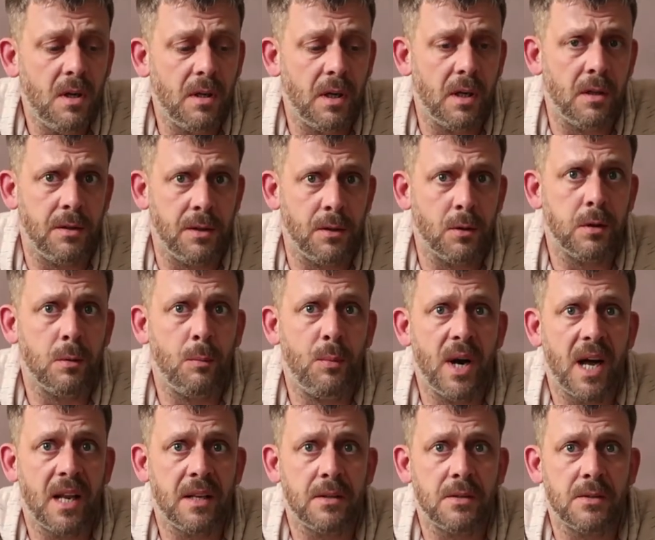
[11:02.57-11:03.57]
The other
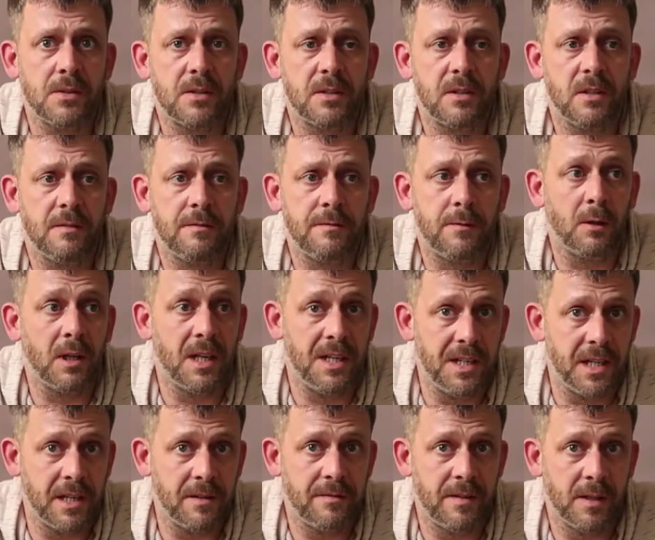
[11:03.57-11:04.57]
brands' full
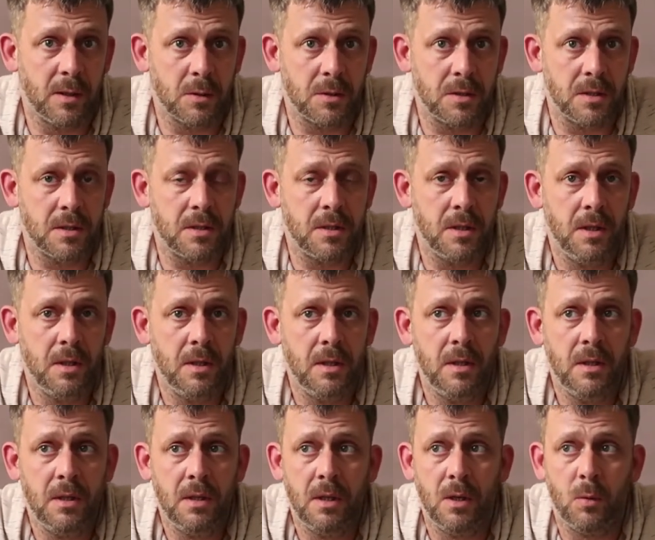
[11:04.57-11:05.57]
ND filters
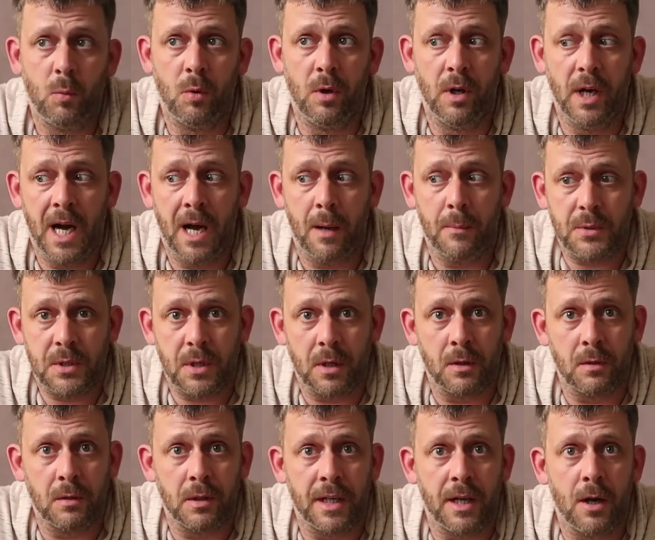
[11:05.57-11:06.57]
were
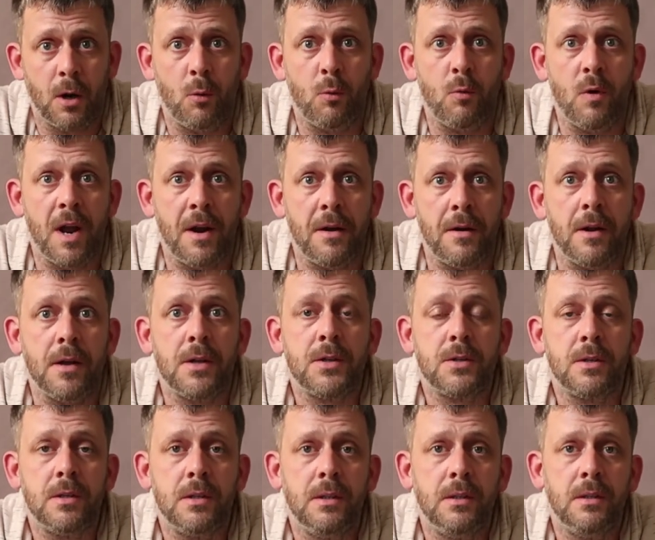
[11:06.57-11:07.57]
absolutely
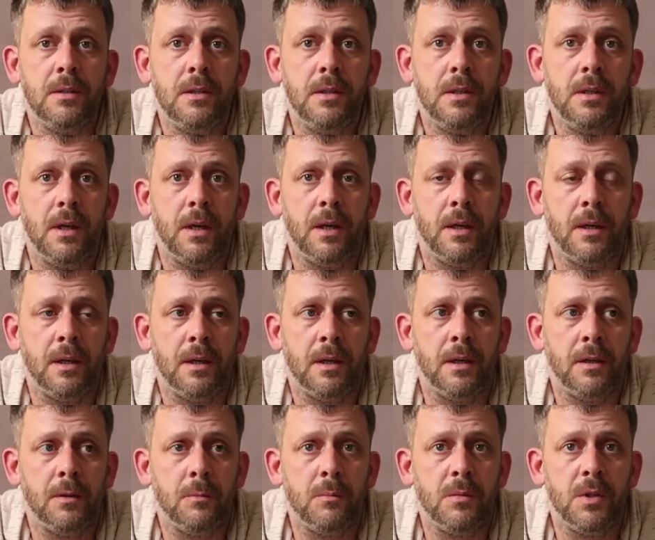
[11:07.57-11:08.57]
horrendous.
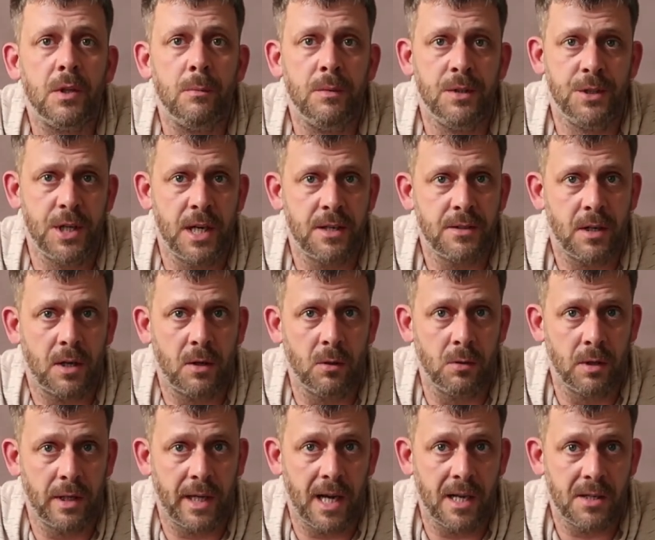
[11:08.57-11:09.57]
The magenta
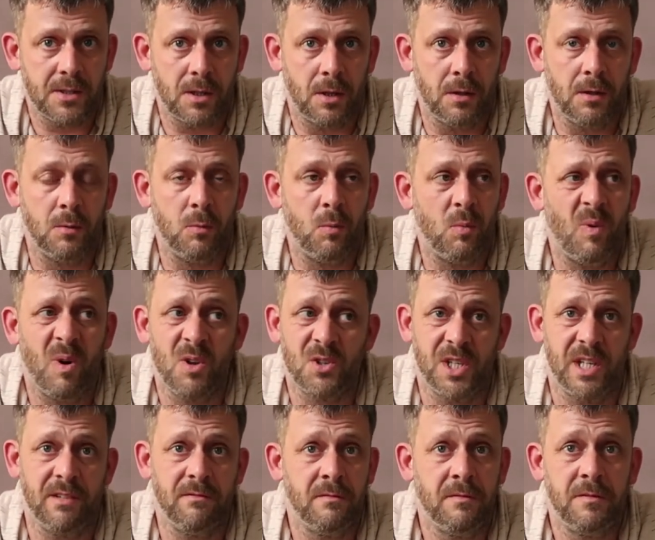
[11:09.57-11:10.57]
colour cast on them
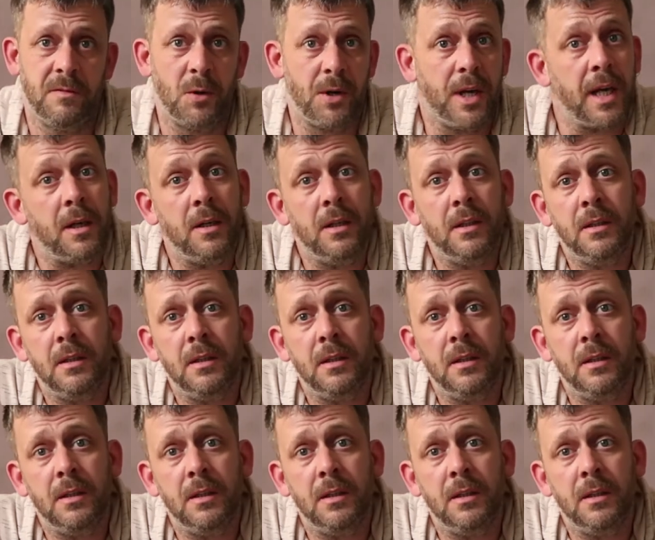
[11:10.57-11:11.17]
wasn't even funny.